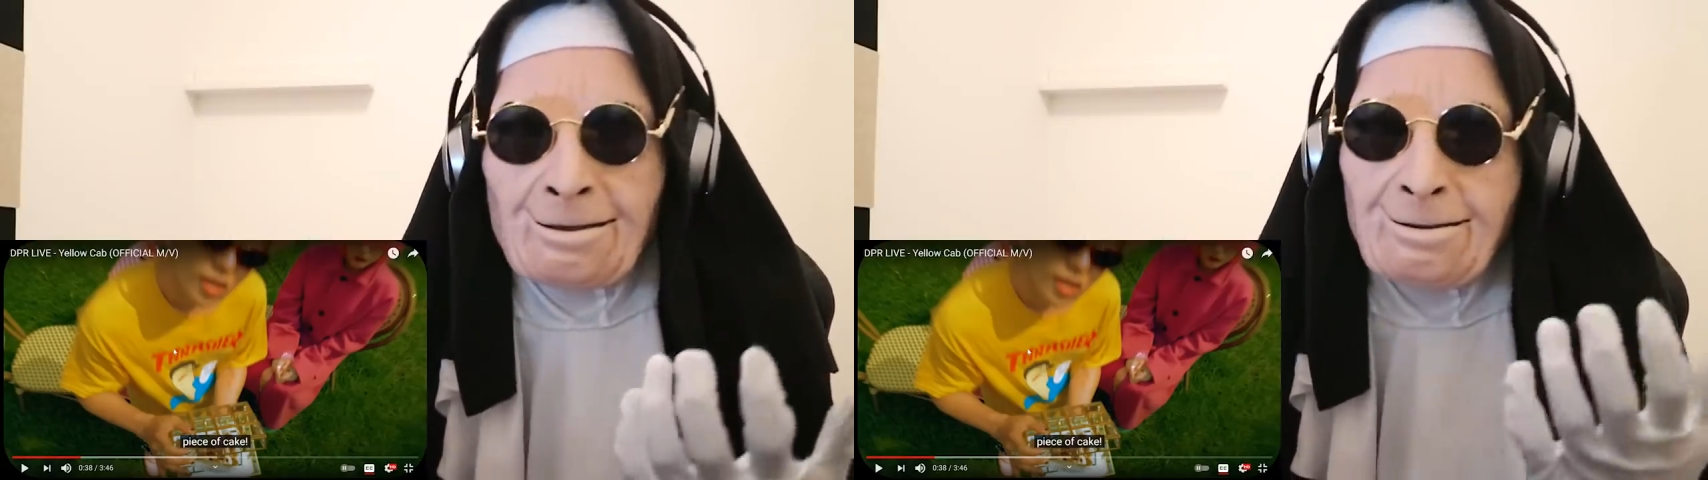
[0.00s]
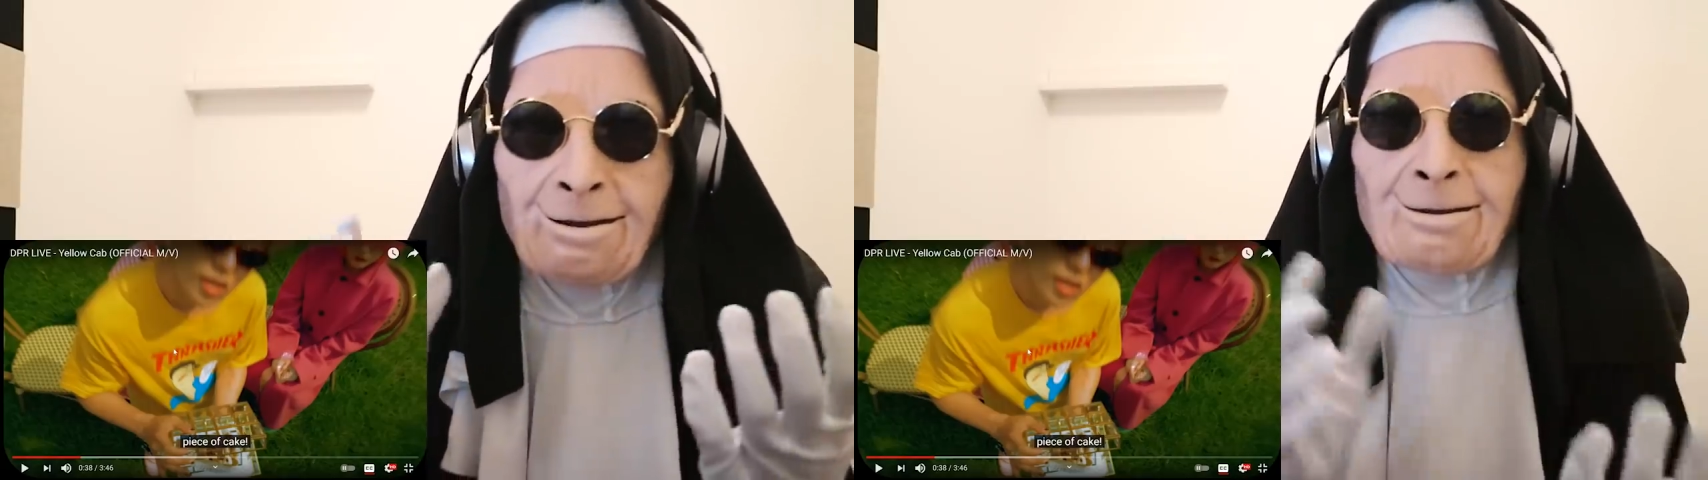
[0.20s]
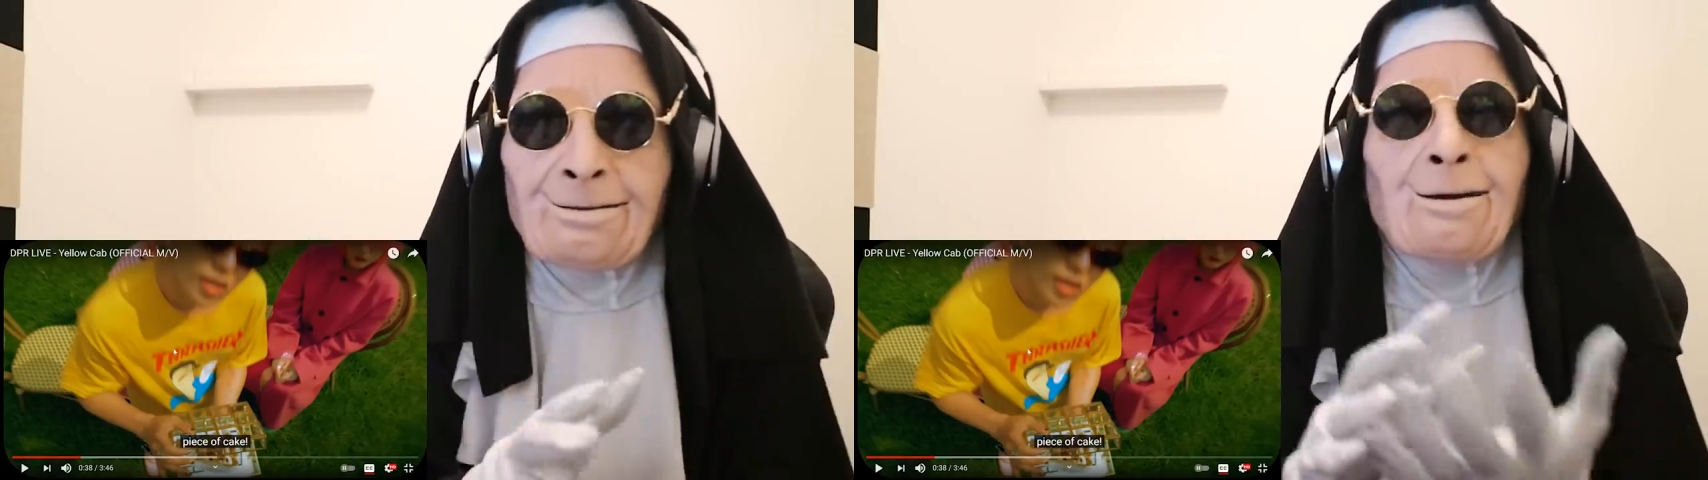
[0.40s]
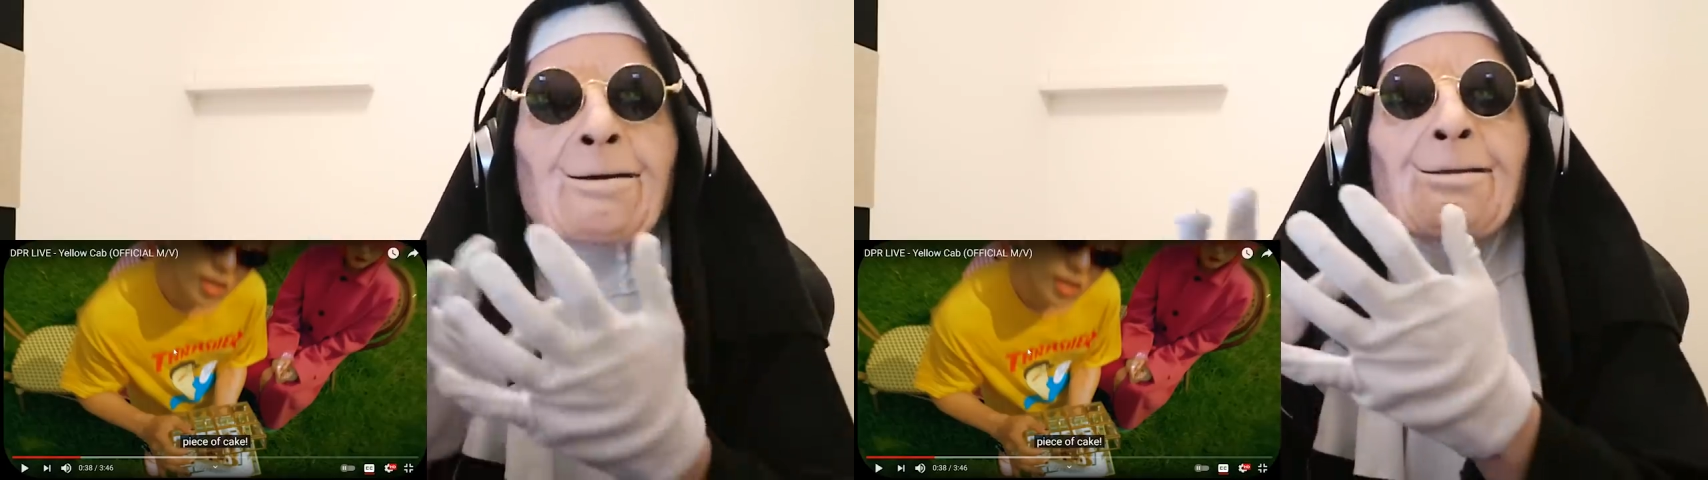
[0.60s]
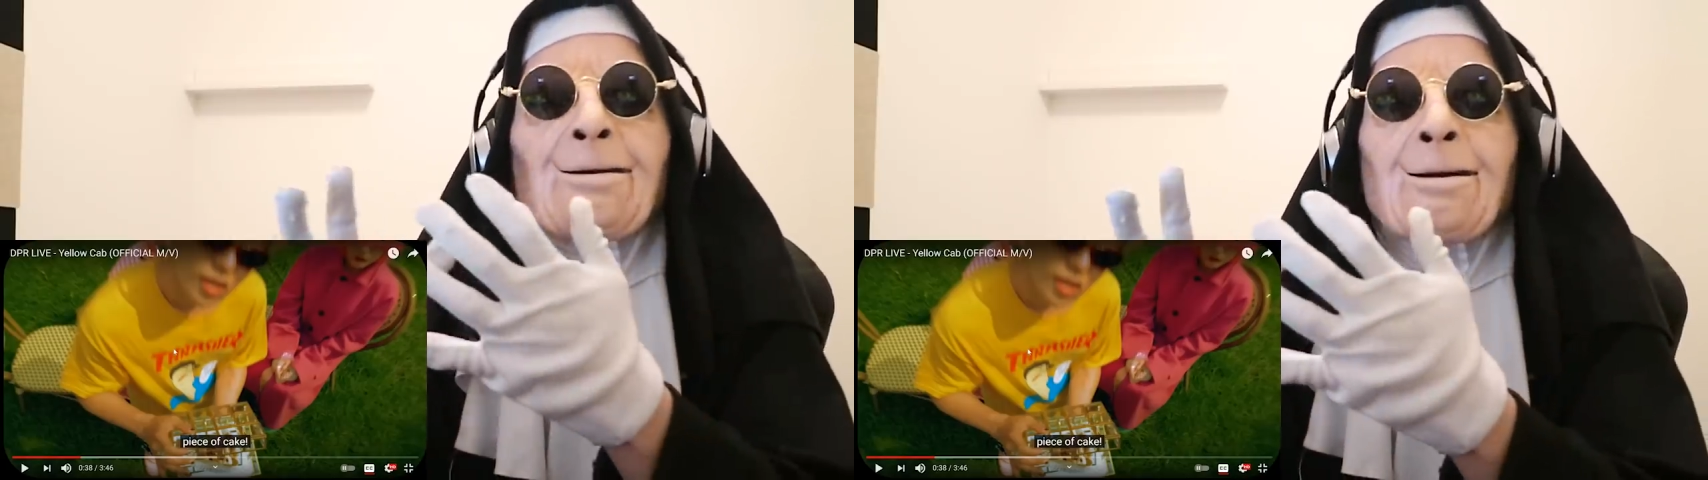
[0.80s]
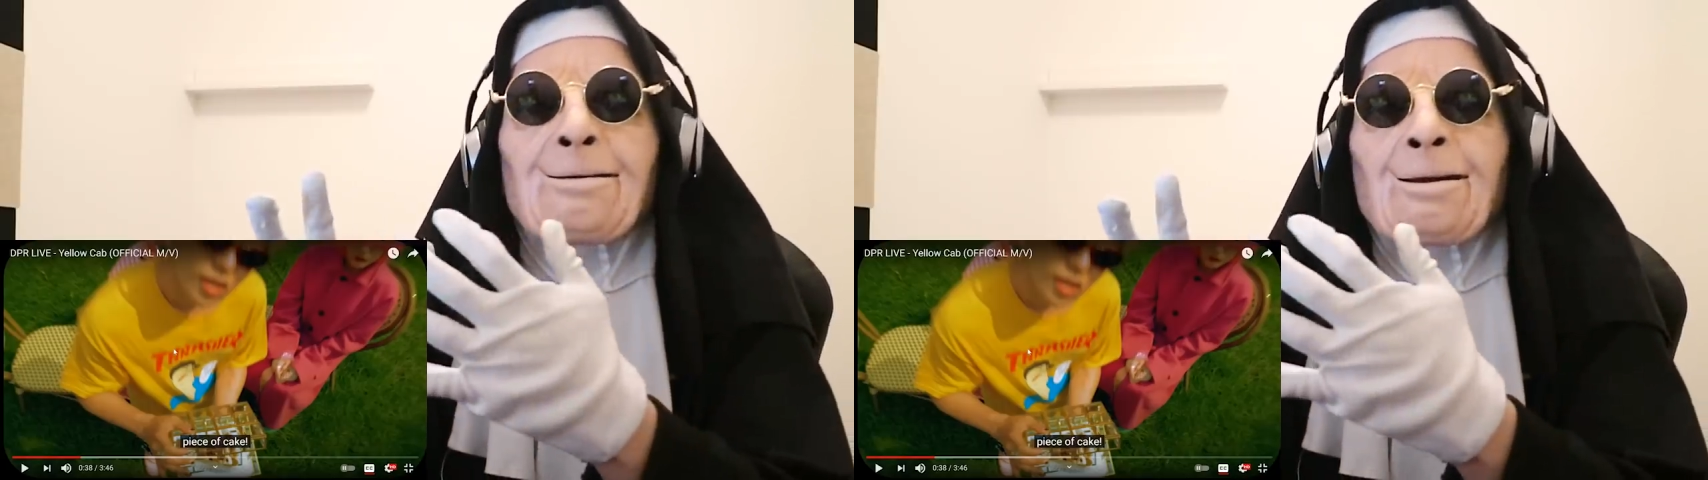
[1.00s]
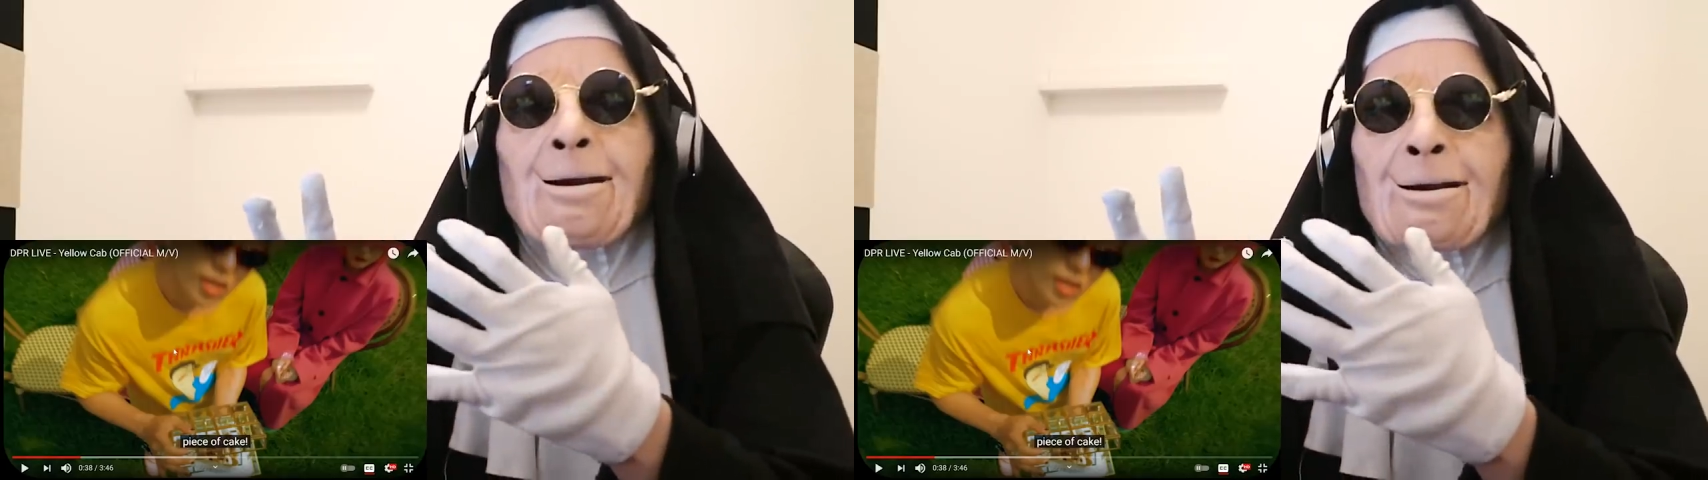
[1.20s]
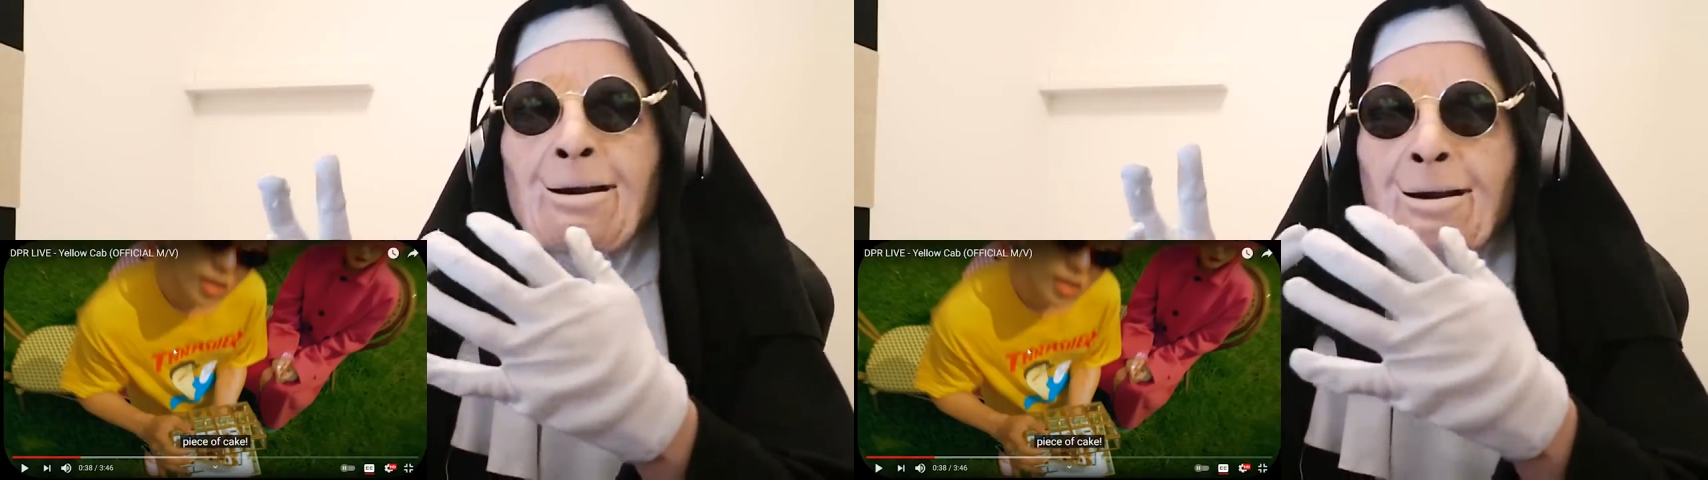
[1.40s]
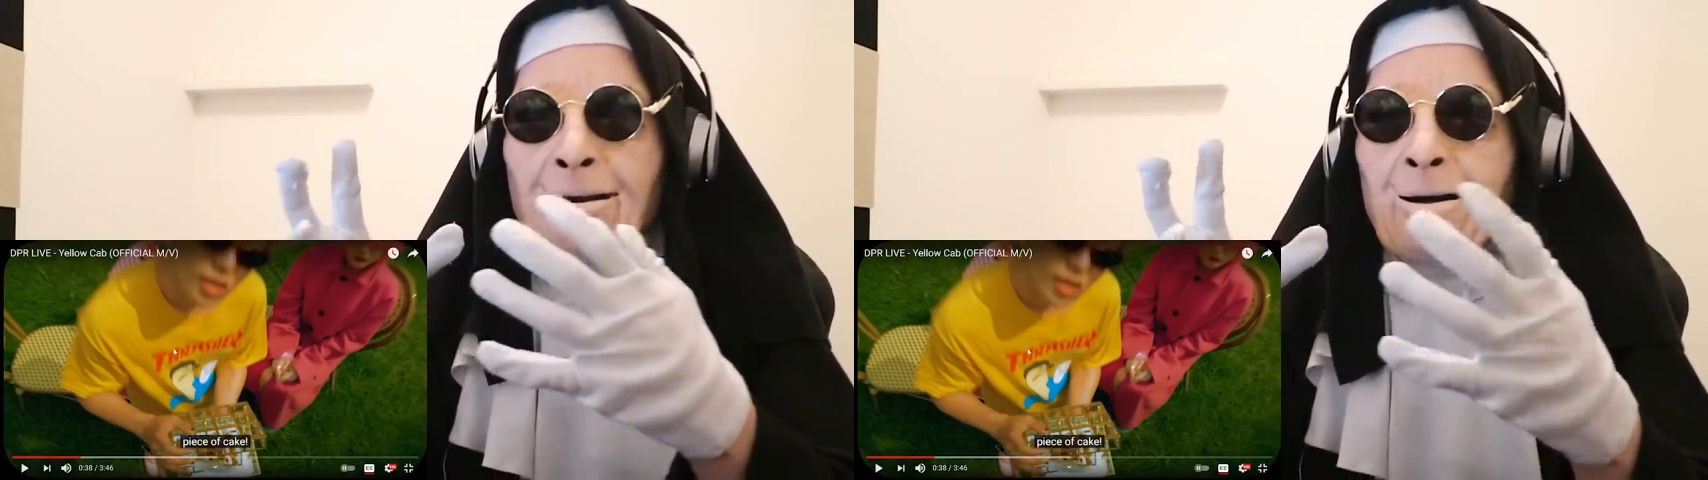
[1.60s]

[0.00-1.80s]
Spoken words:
the very retro, you know what I'm saying,